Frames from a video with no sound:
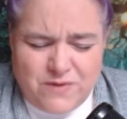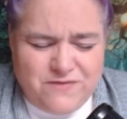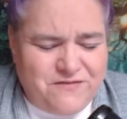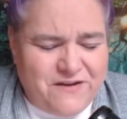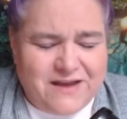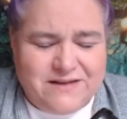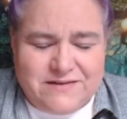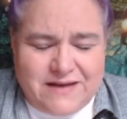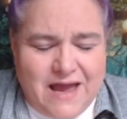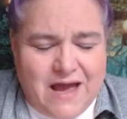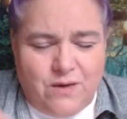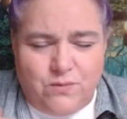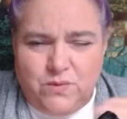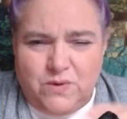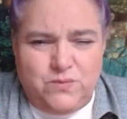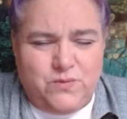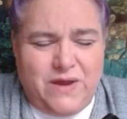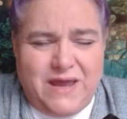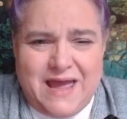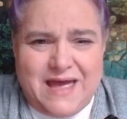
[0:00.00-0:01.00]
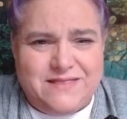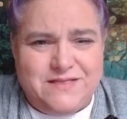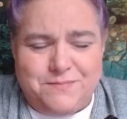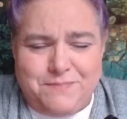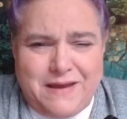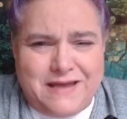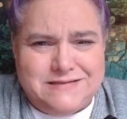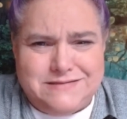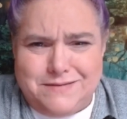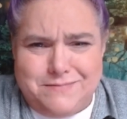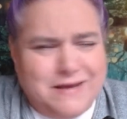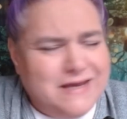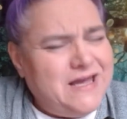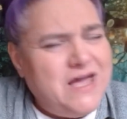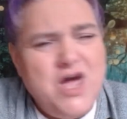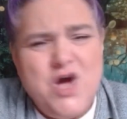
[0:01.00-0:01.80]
found out when we had the pandemic,